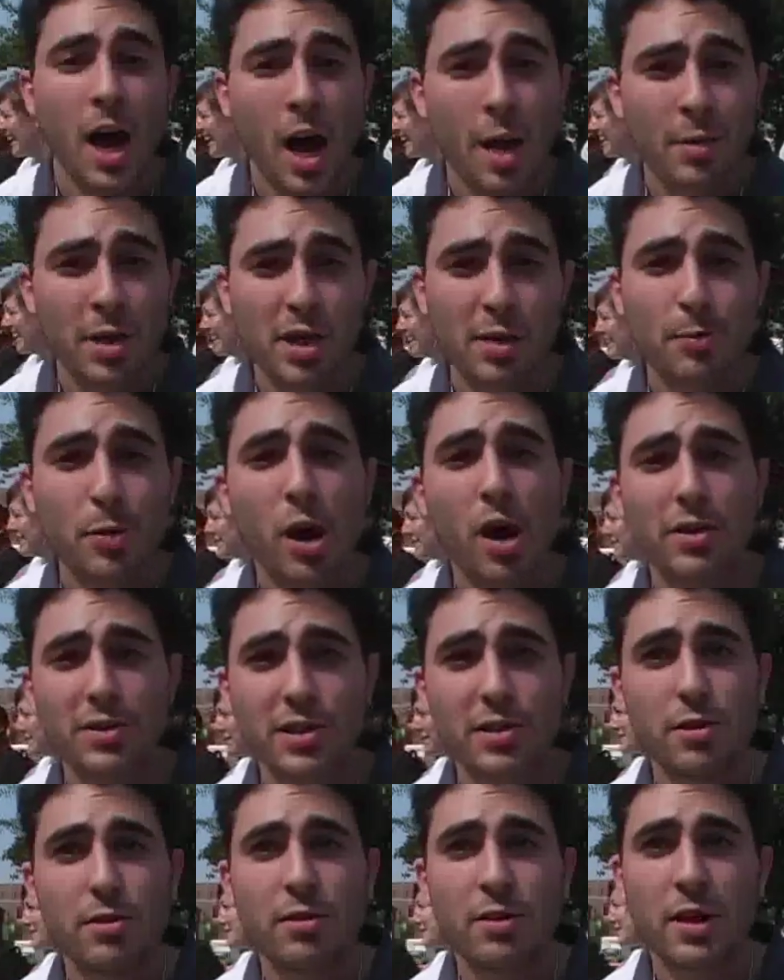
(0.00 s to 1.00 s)
I'm a DePaul
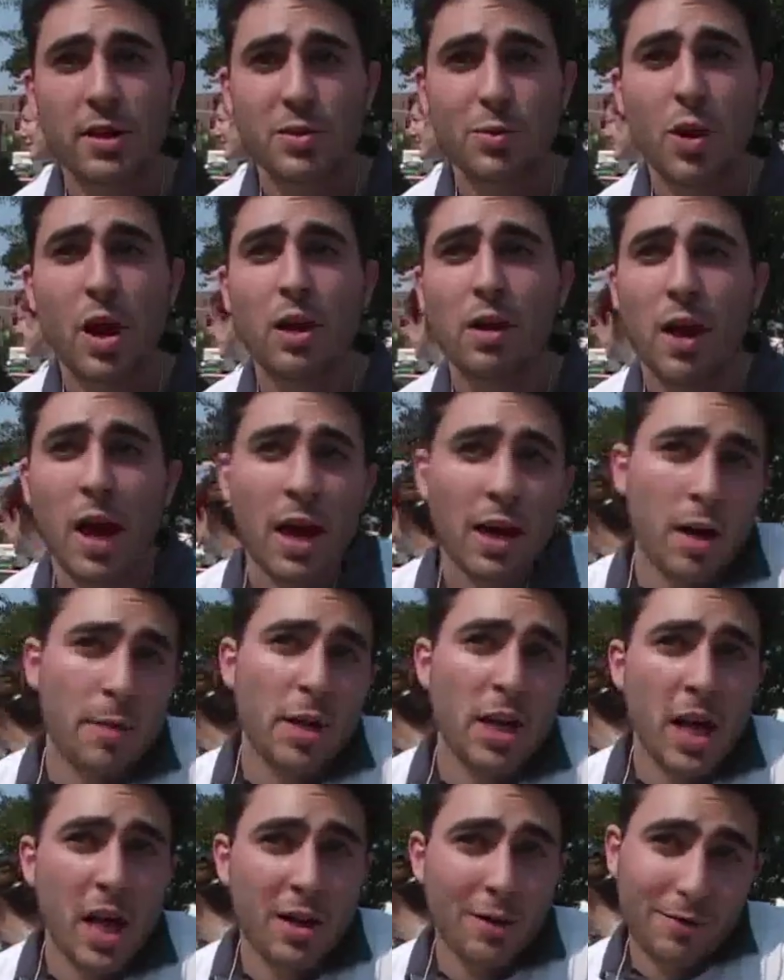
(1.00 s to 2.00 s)
student as well, and I am
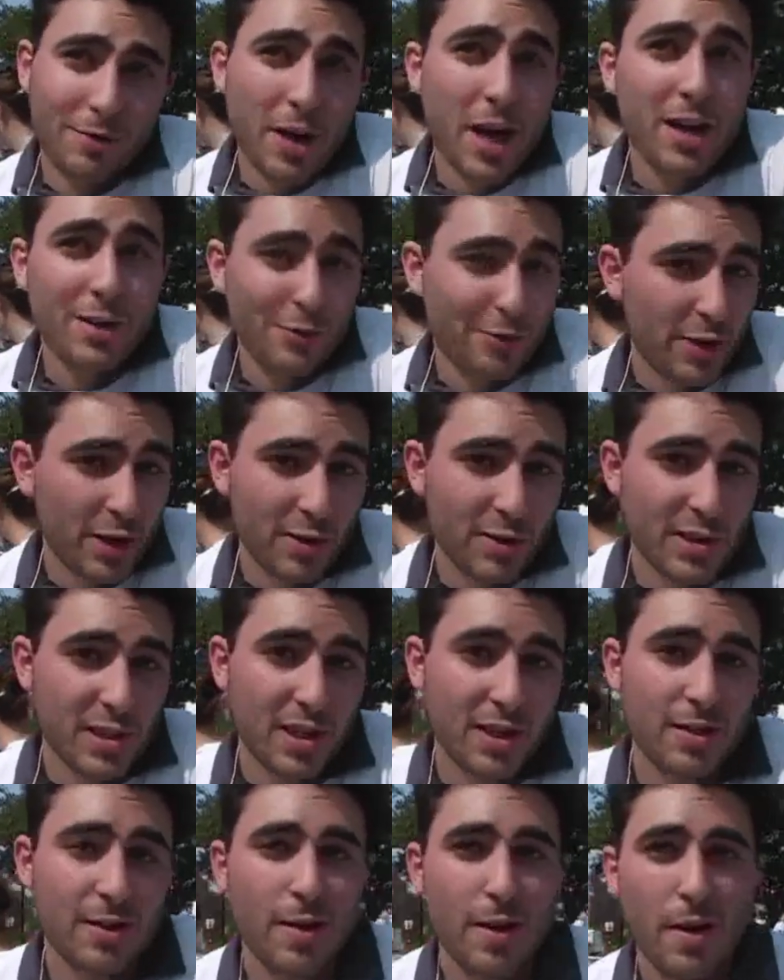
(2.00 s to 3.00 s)
and a fan of
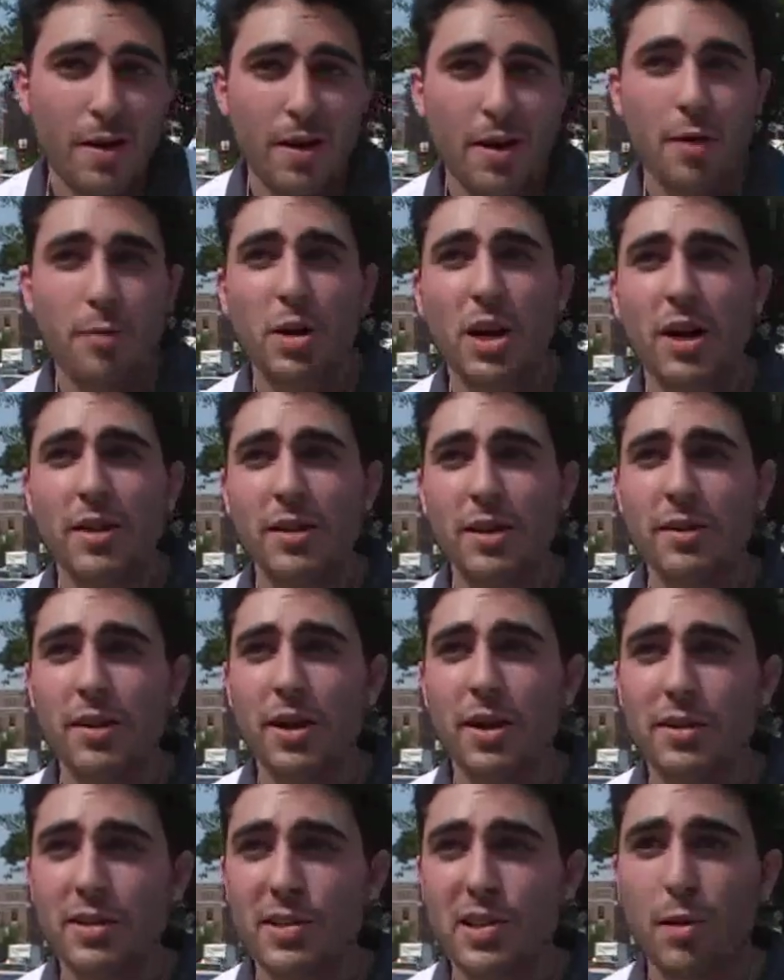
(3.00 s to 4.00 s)
Finkelstein. But I think that
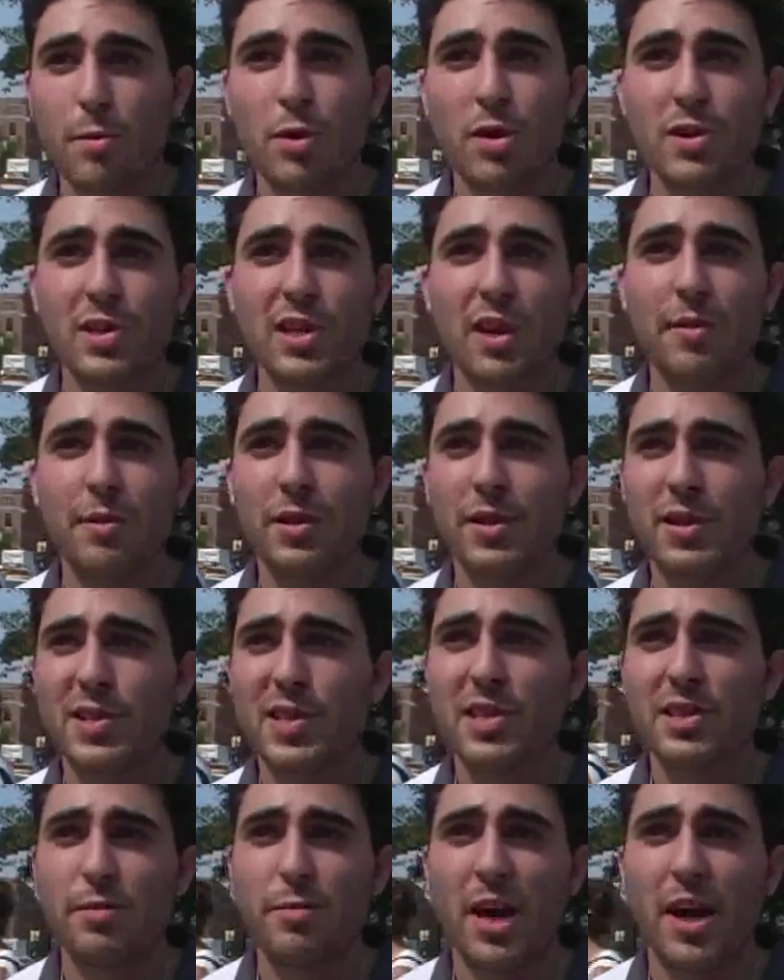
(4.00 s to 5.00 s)
at the simplest level, this
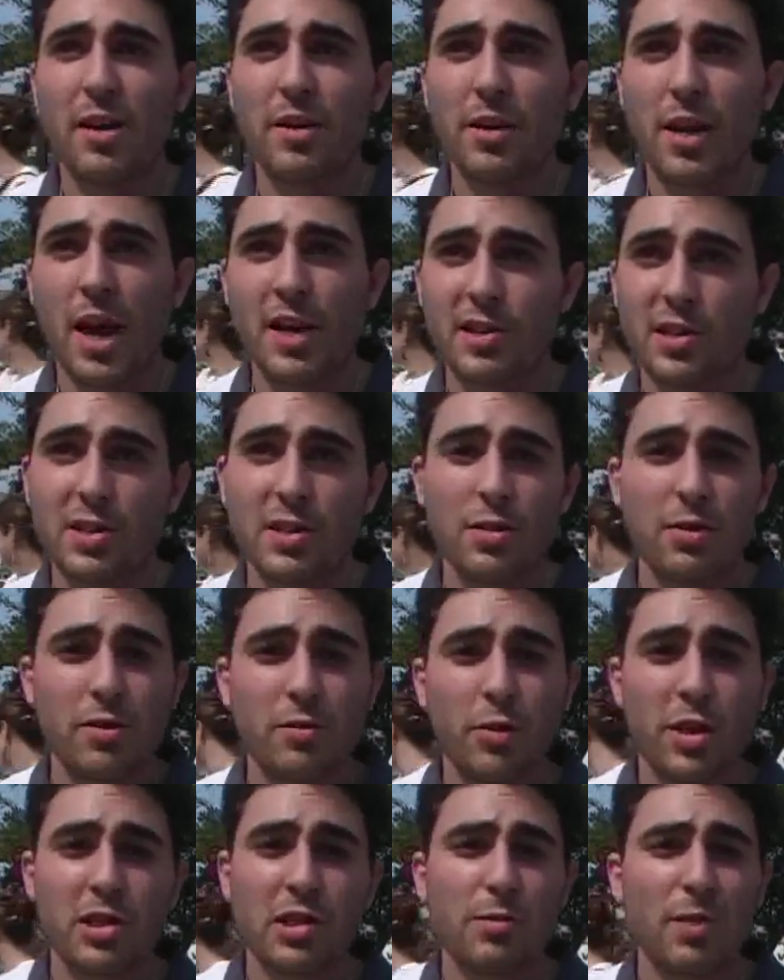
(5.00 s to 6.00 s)
is about, as a
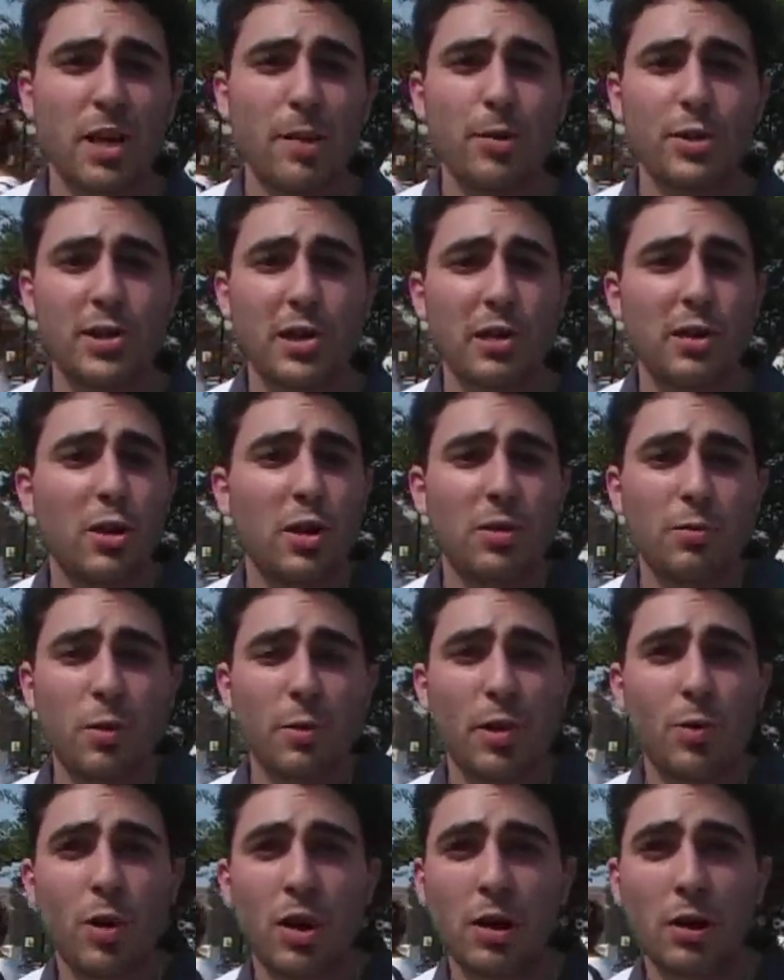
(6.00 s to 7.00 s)
student, we should be able to learn what
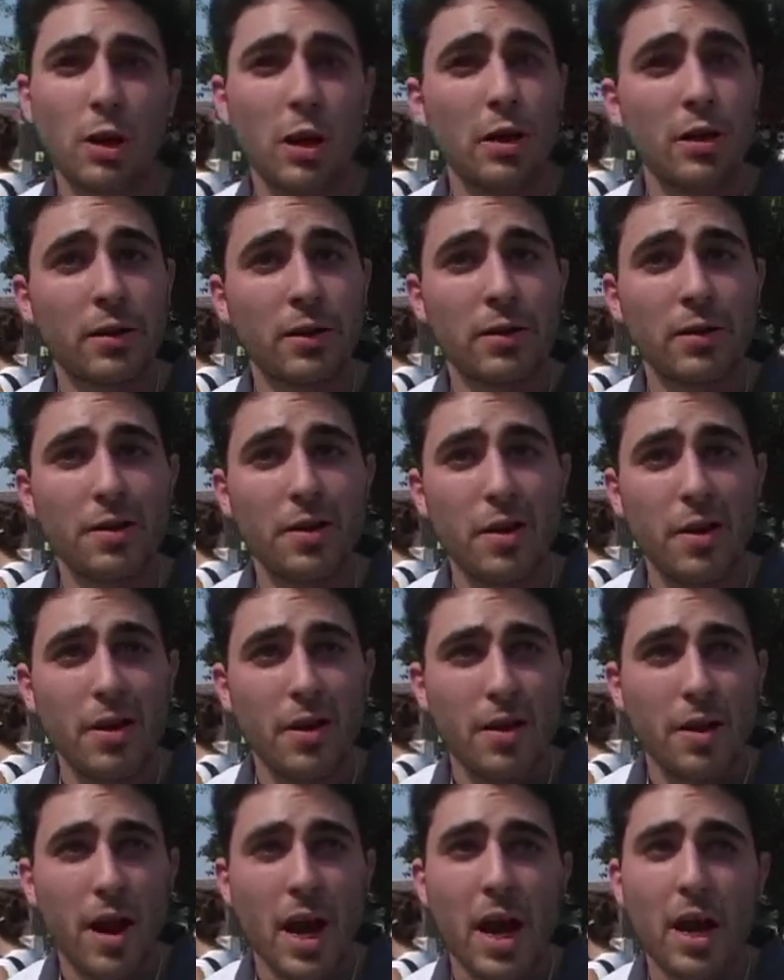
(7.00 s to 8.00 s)
we want to learn.
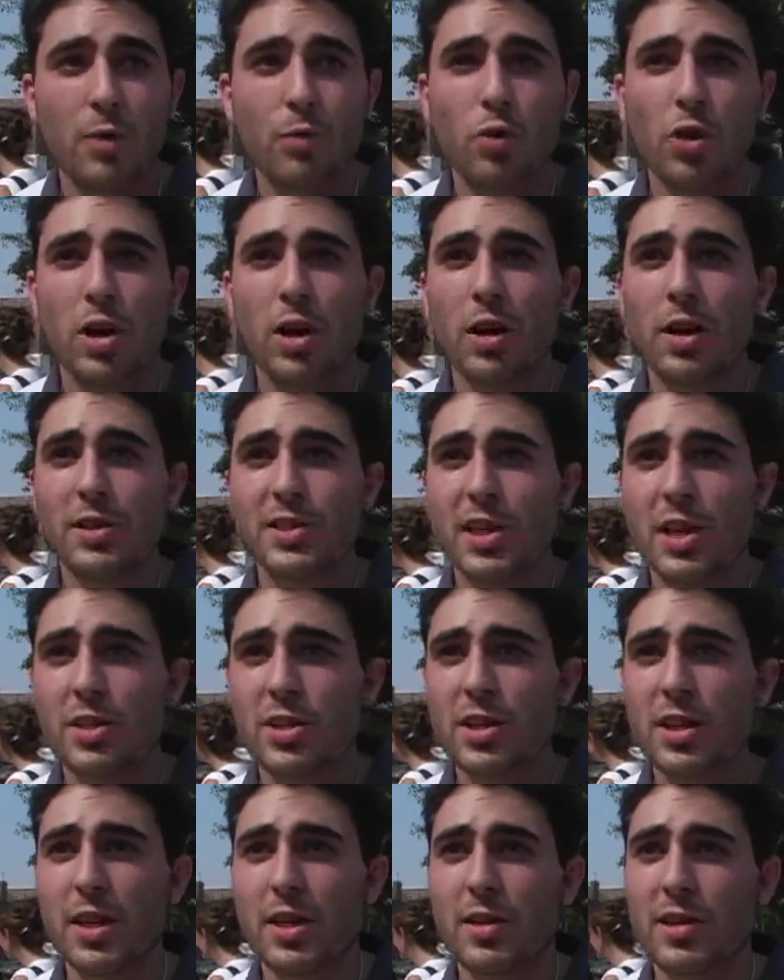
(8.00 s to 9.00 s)
Yeah, and we're
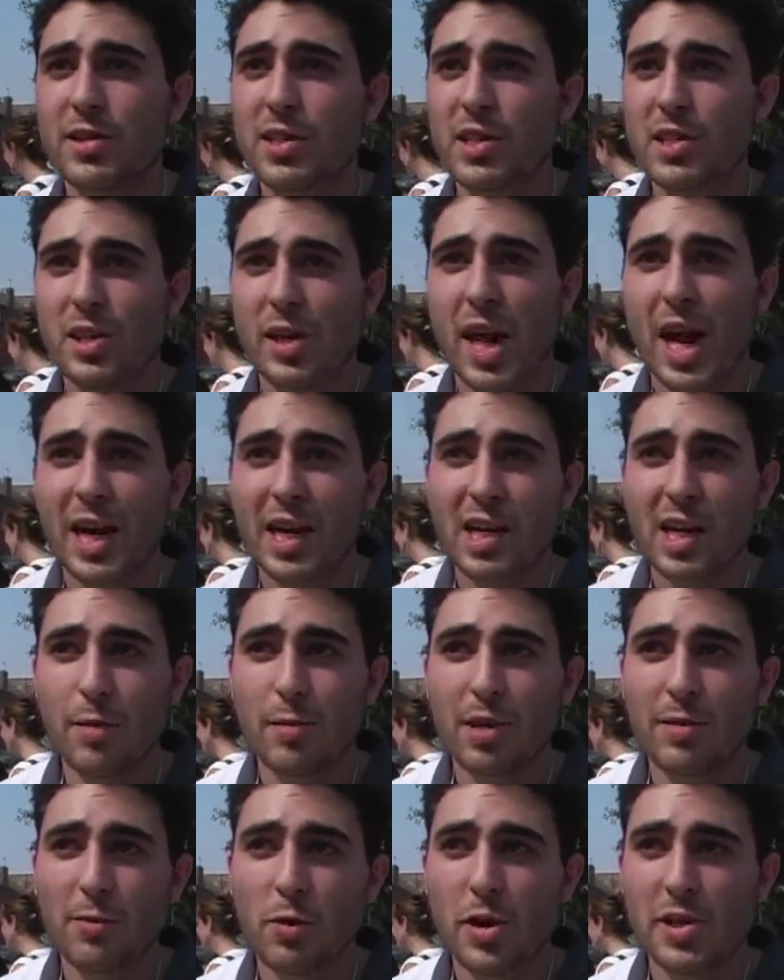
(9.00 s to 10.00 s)
essentially, this is an
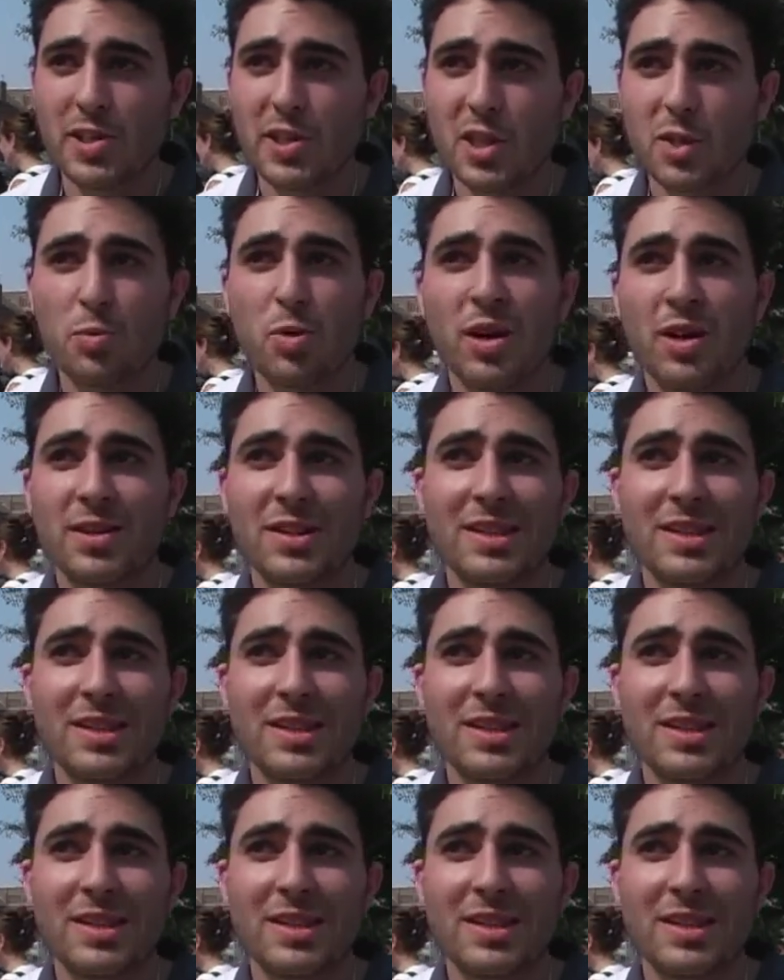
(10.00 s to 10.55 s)
academic voice that's being